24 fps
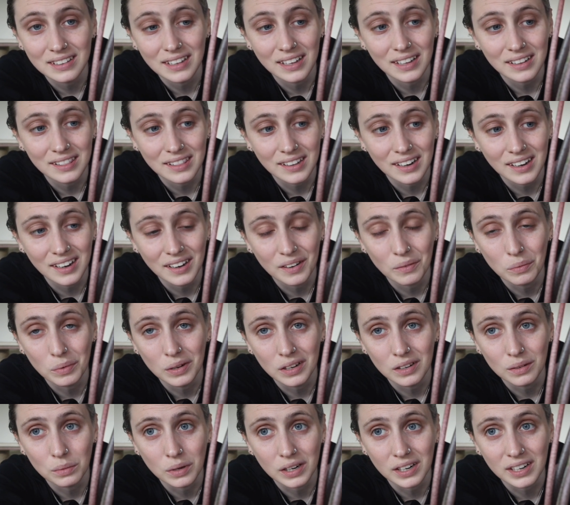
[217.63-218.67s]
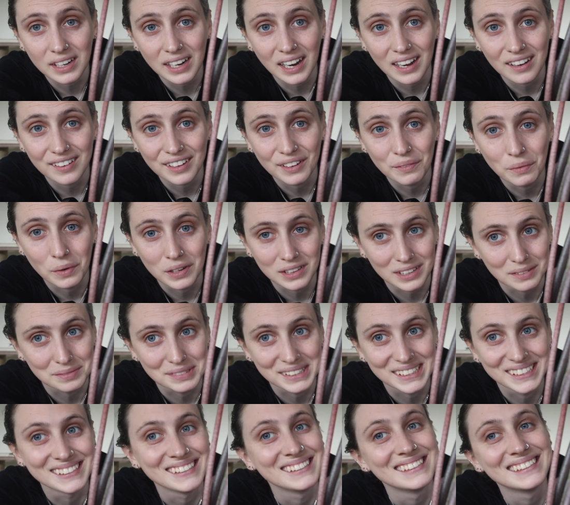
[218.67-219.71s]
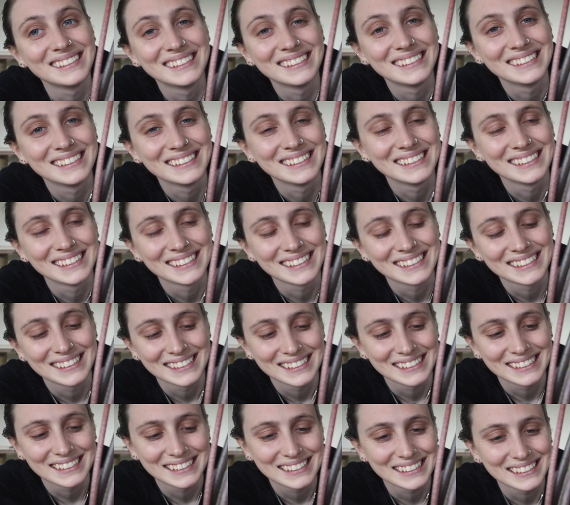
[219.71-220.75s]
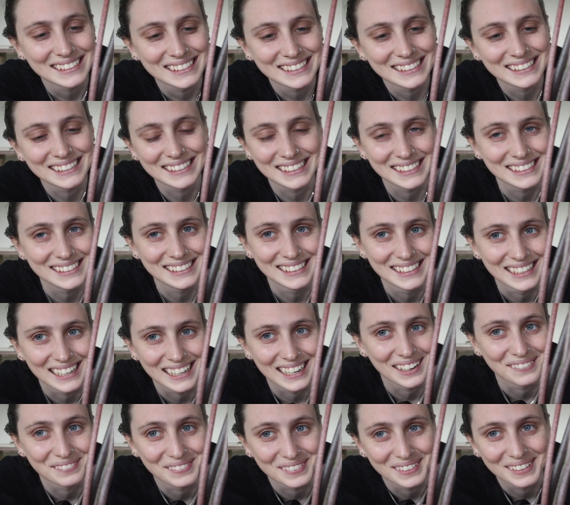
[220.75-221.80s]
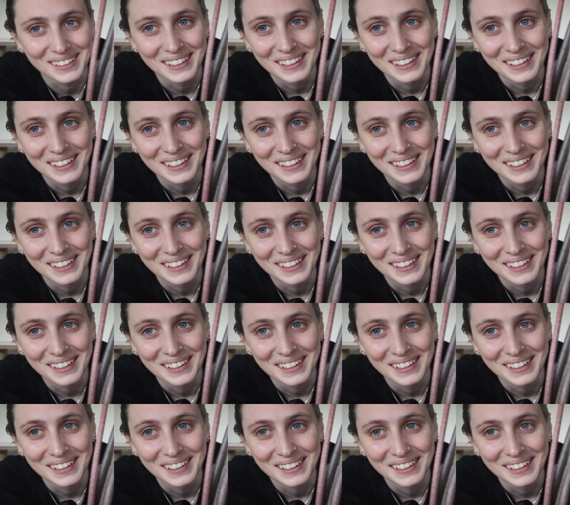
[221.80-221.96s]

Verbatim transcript: that they will work how you want them to.